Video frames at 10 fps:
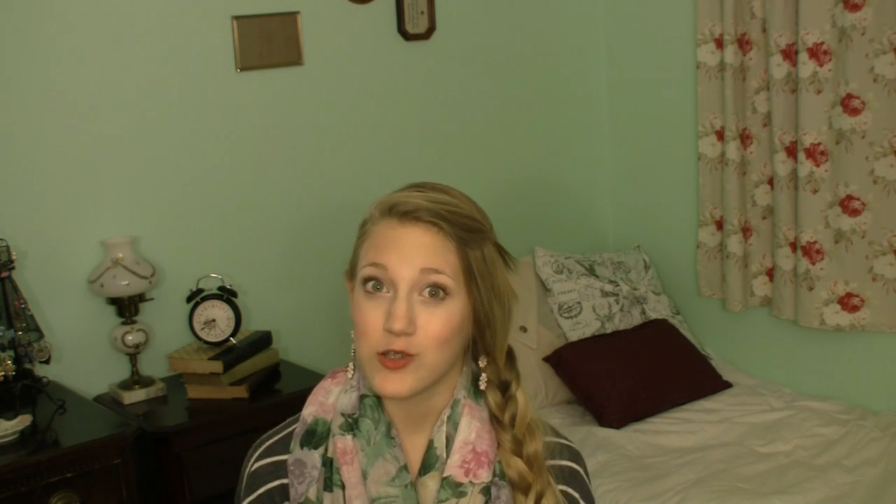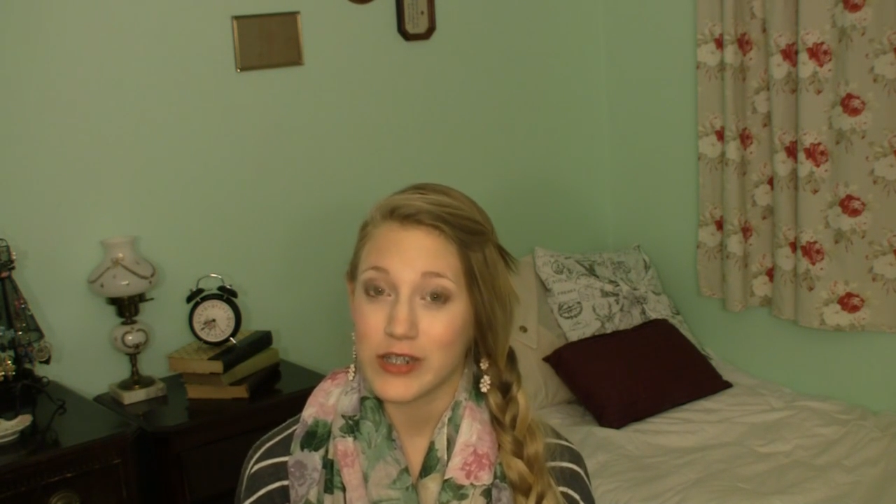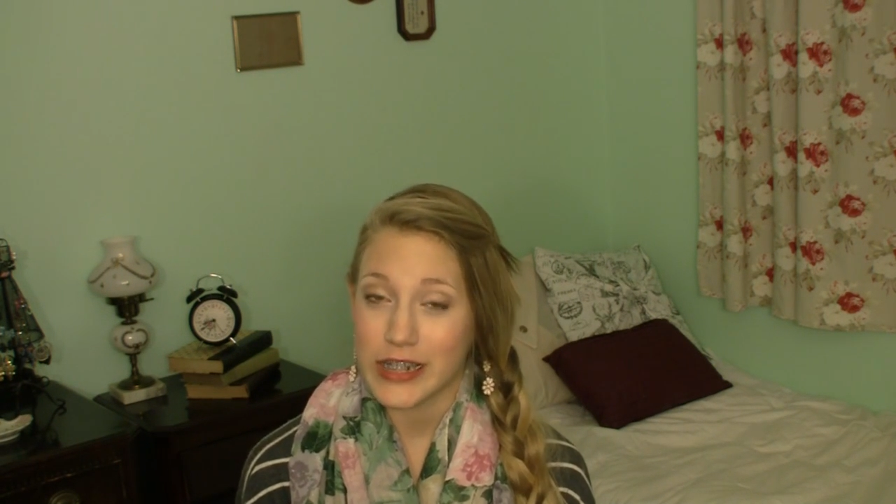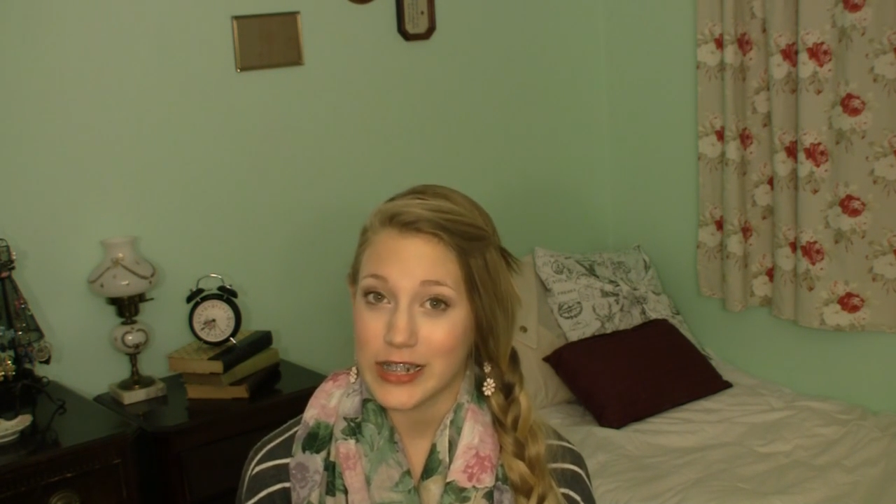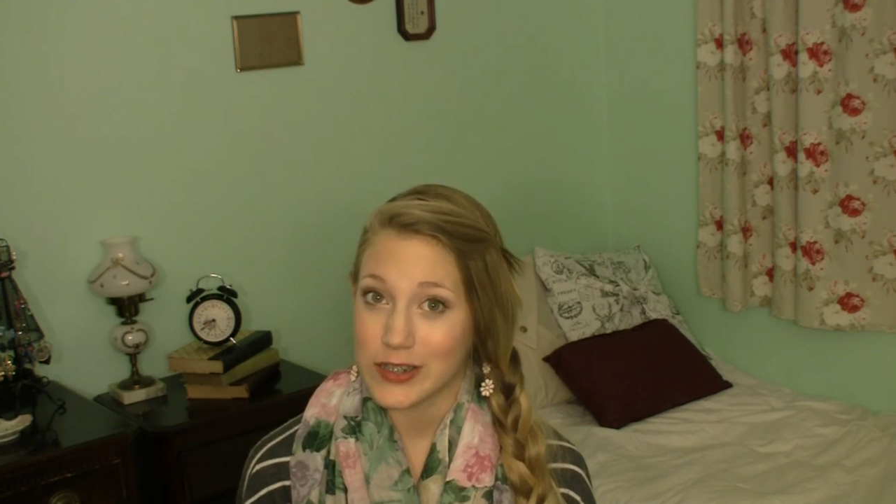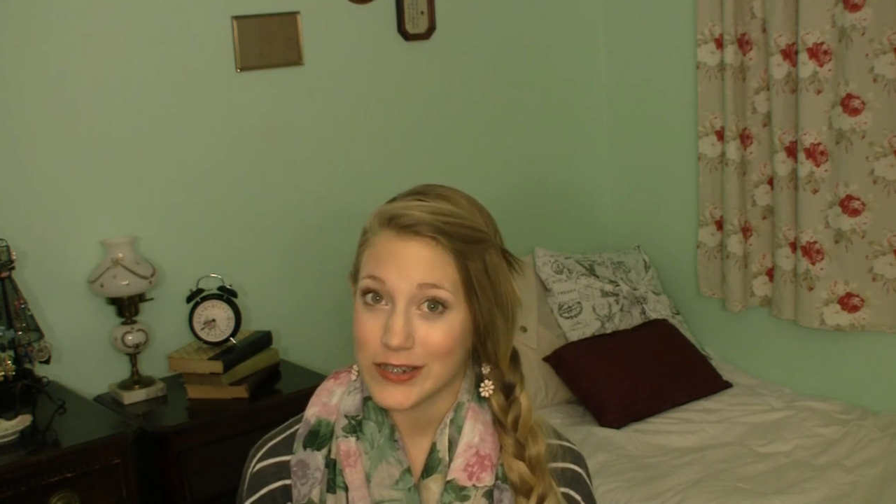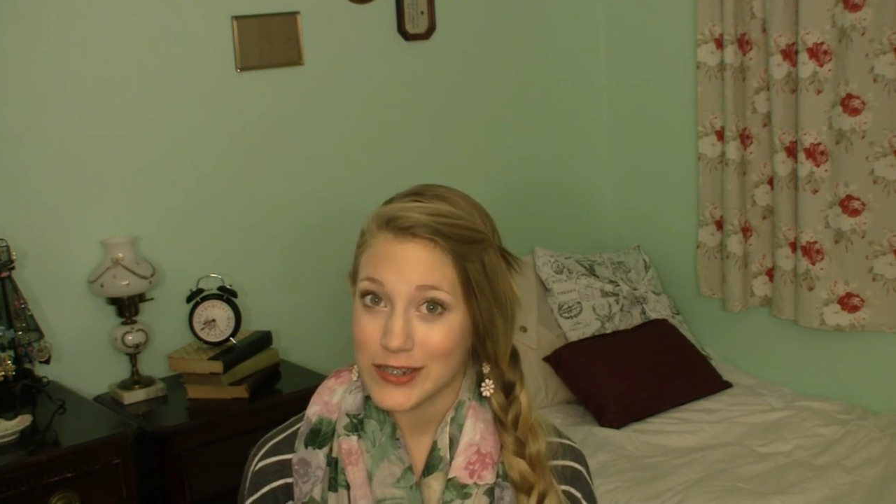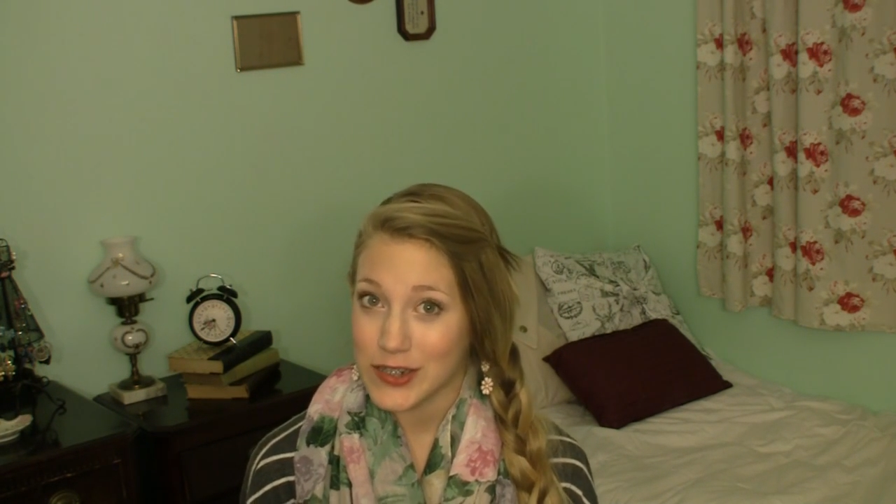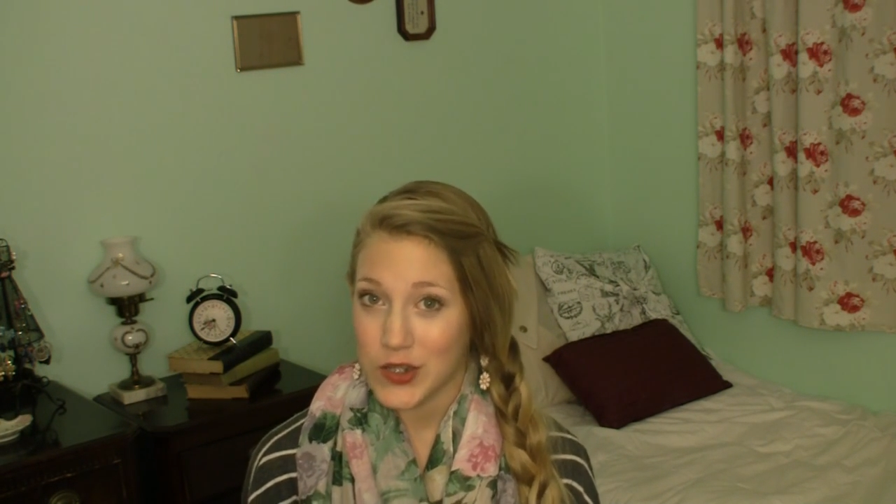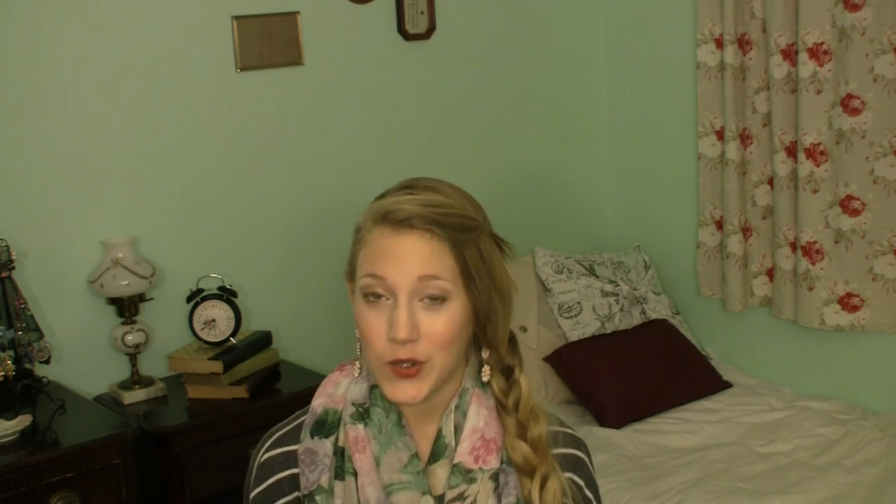
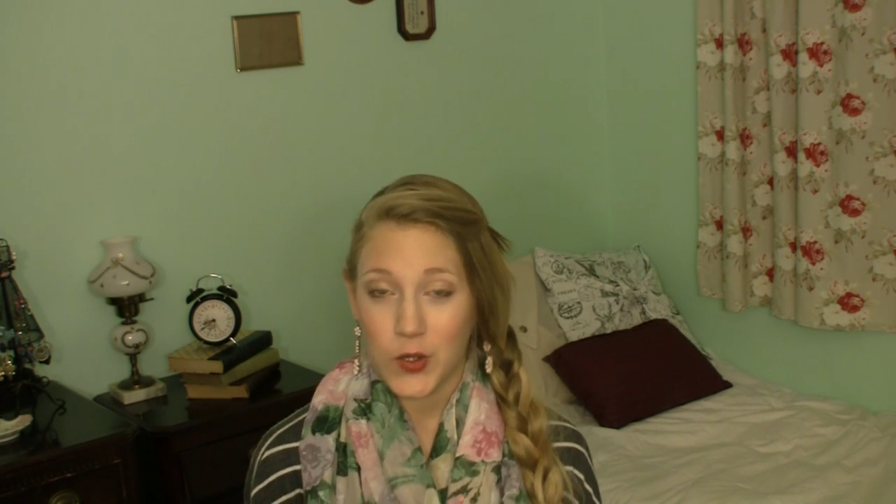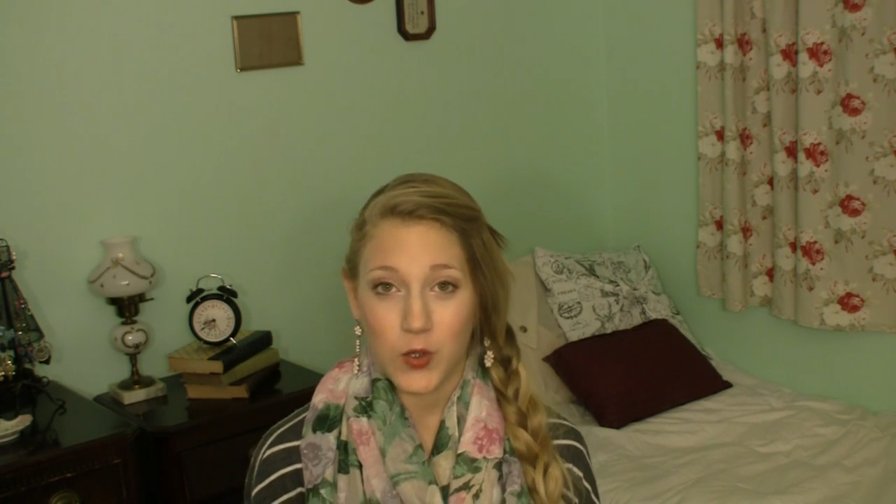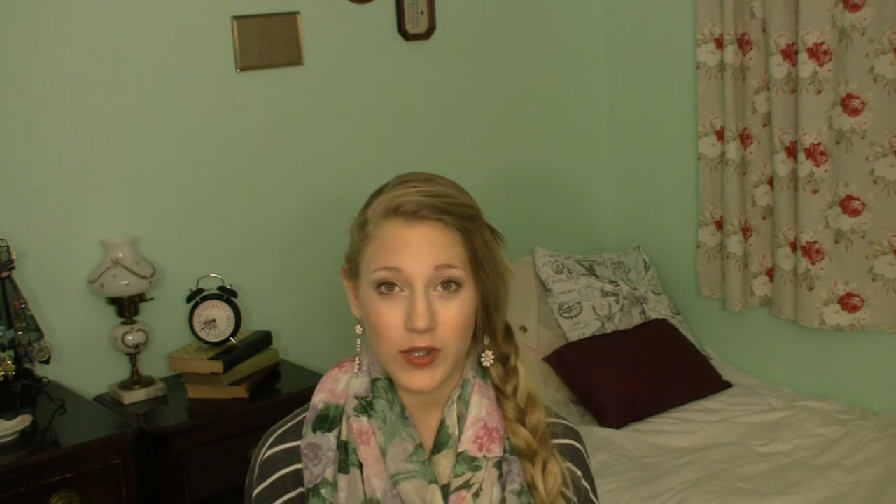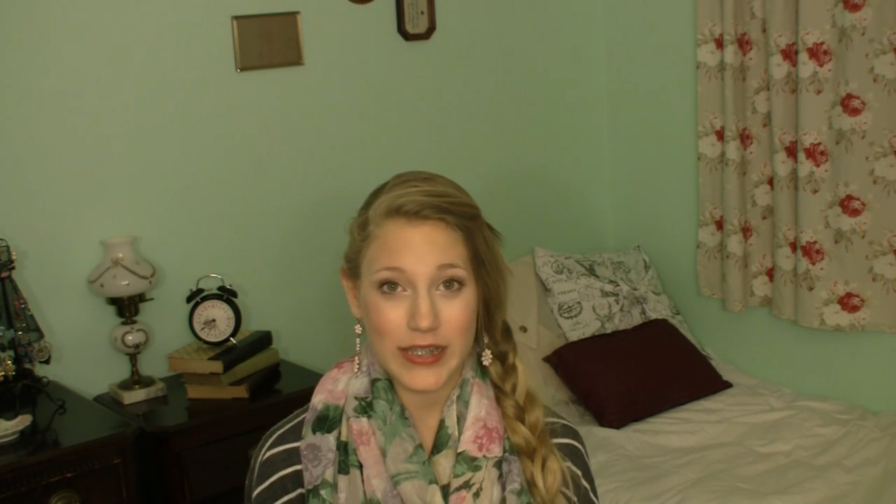Shields, who